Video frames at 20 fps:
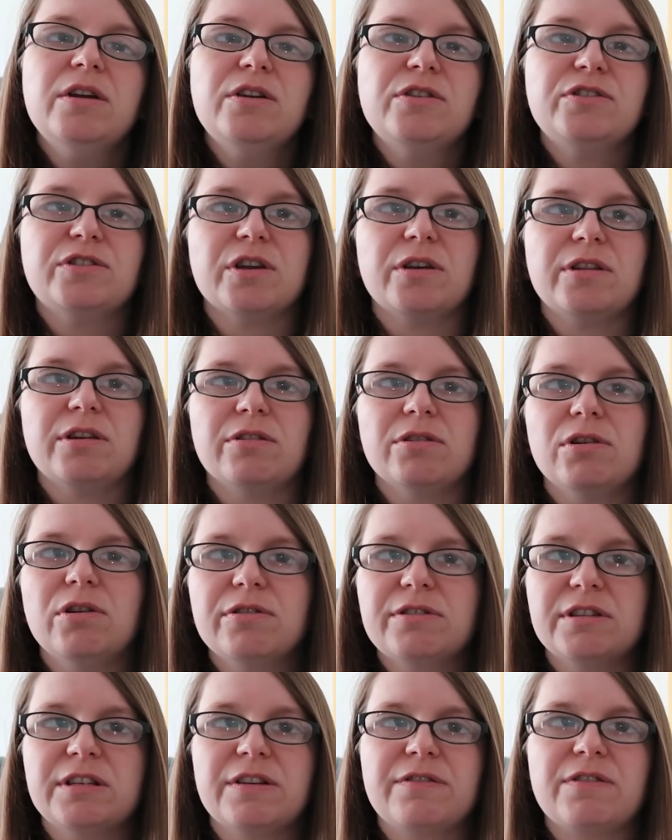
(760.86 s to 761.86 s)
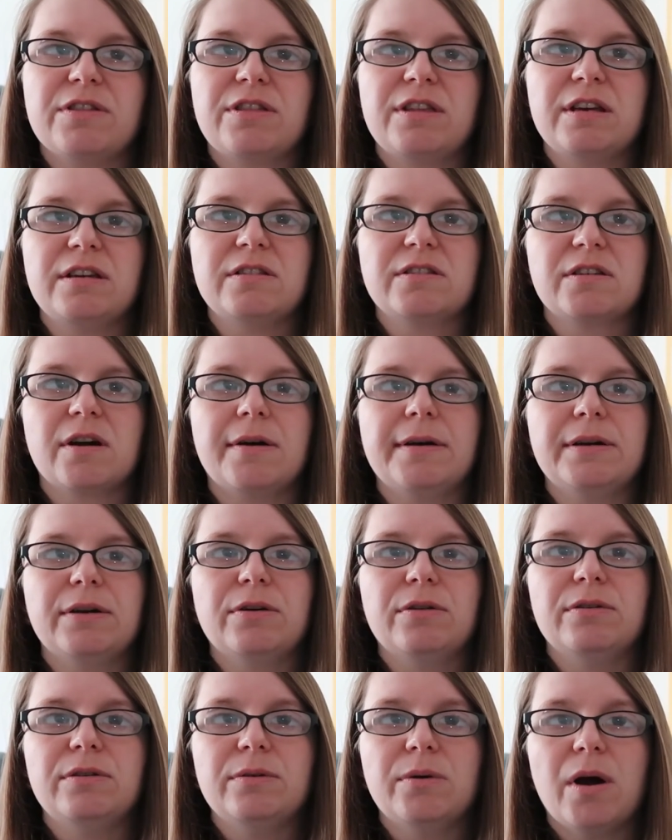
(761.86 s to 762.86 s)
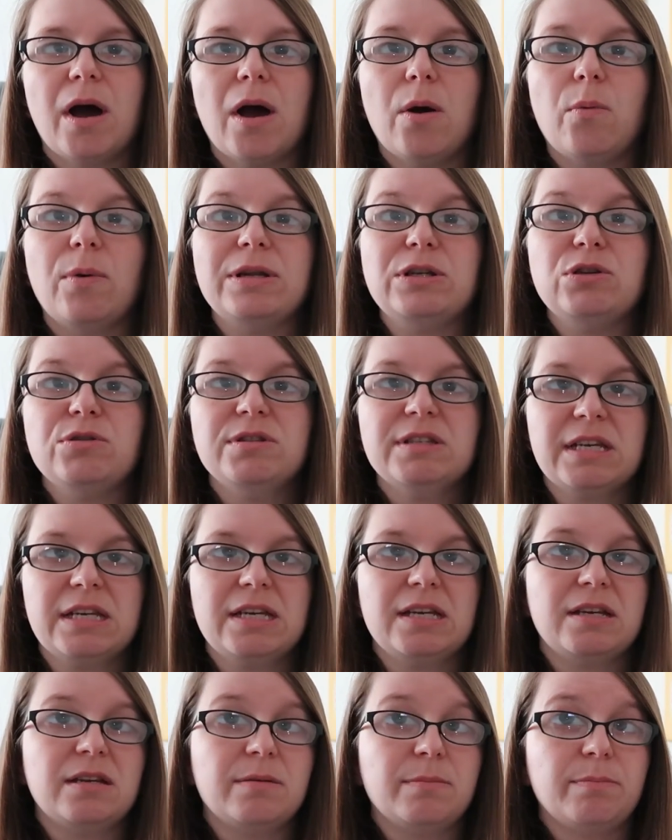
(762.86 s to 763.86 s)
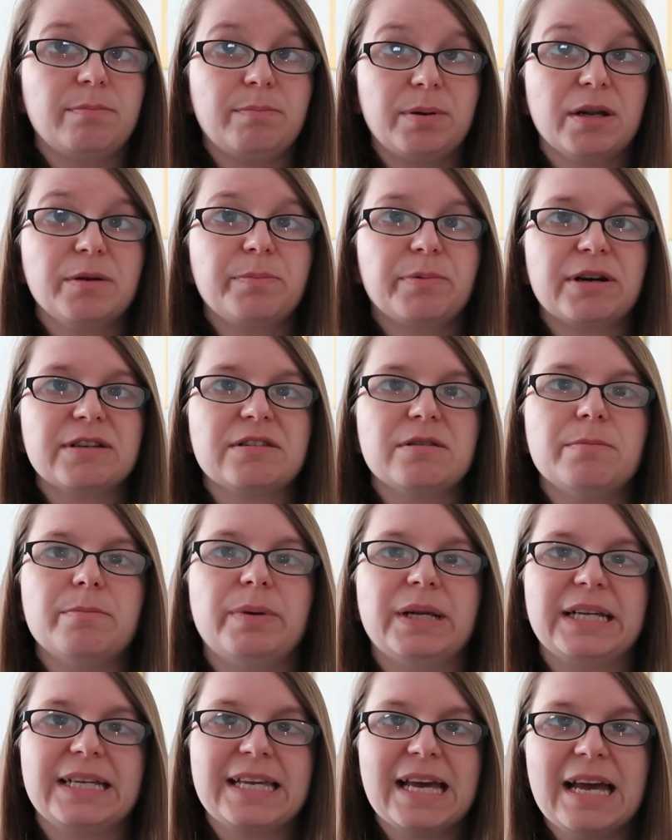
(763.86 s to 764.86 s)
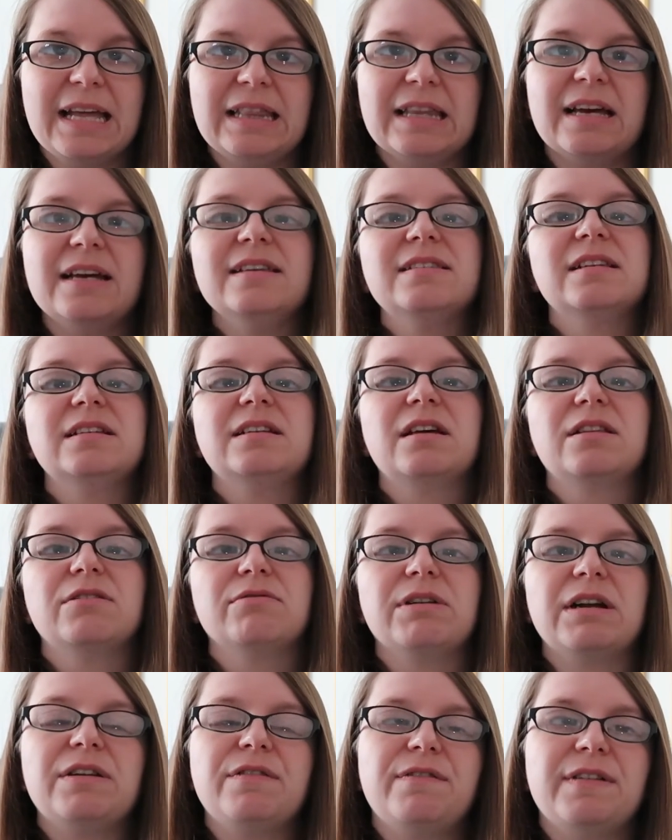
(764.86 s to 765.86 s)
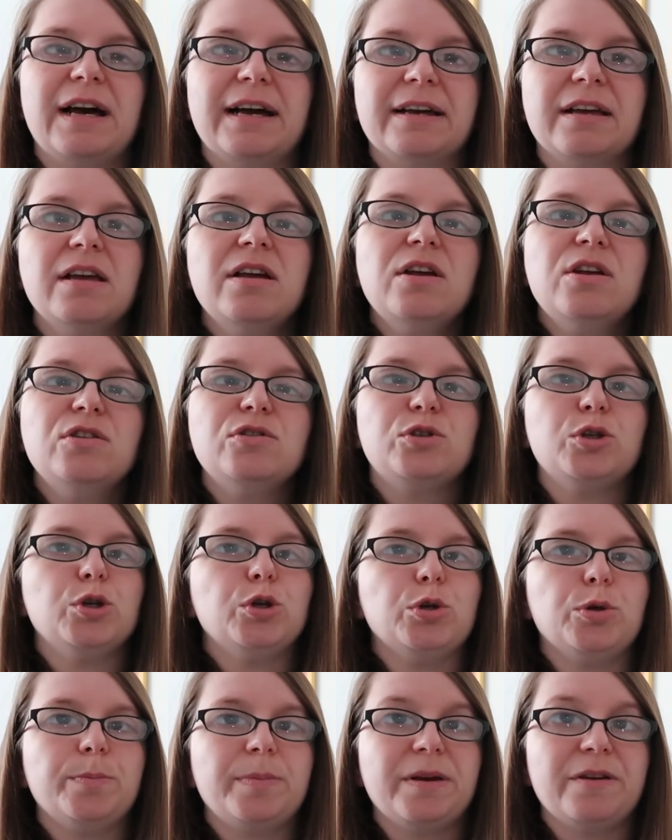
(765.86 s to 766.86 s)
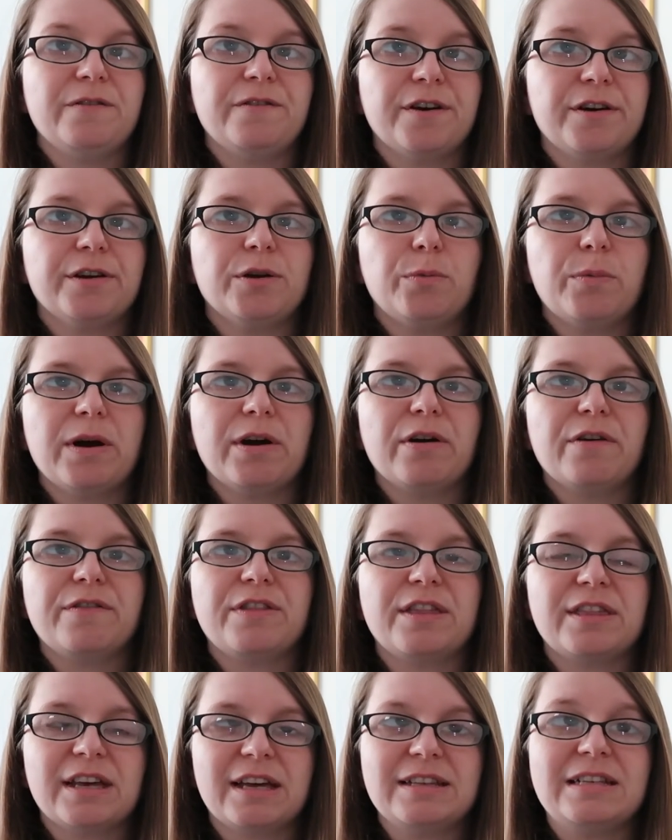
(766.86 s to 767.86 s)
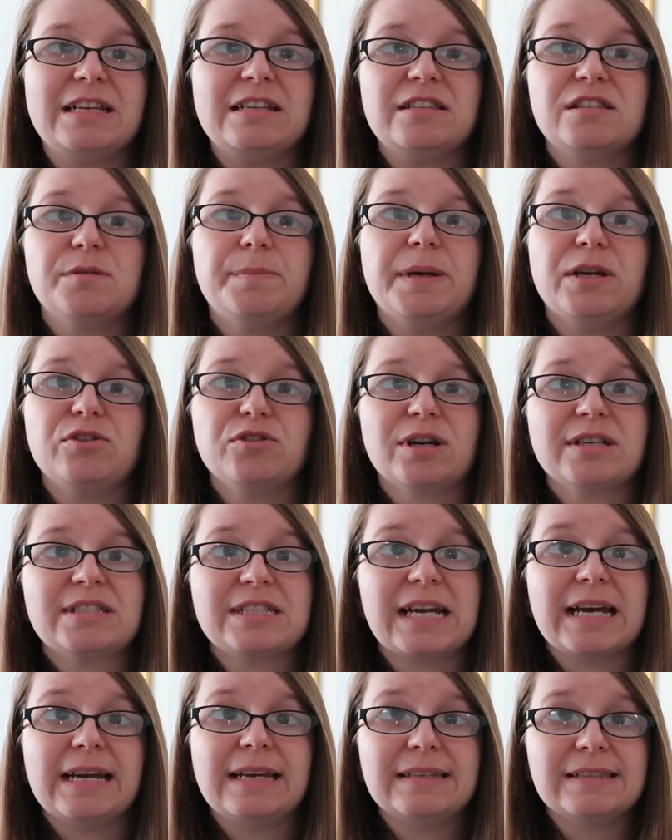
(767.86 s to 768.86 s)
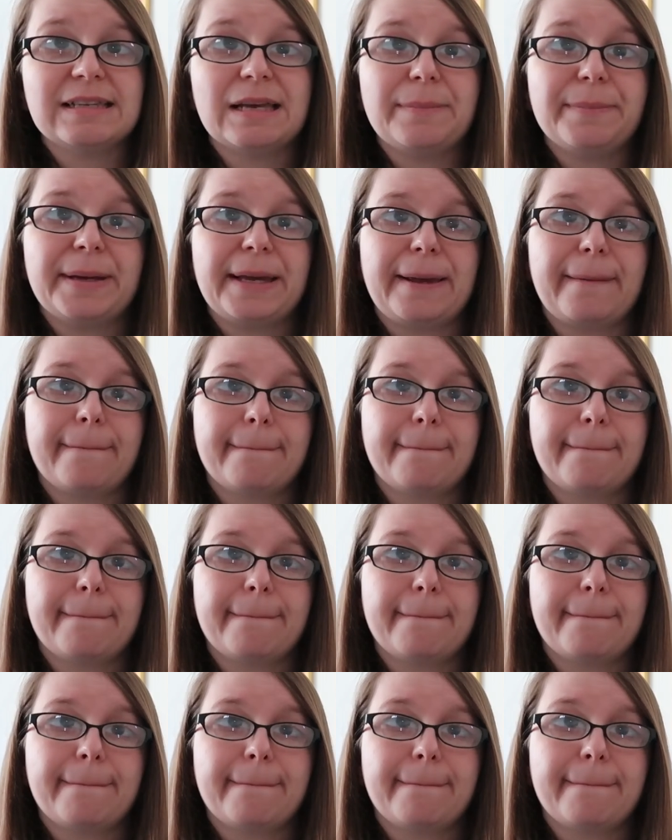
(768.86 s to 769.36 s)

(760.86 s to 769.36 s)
So there are lots of different things going on uh, when you see blood present. But again, that is another red flag to be very aware of that that needs to be addressed ASAP.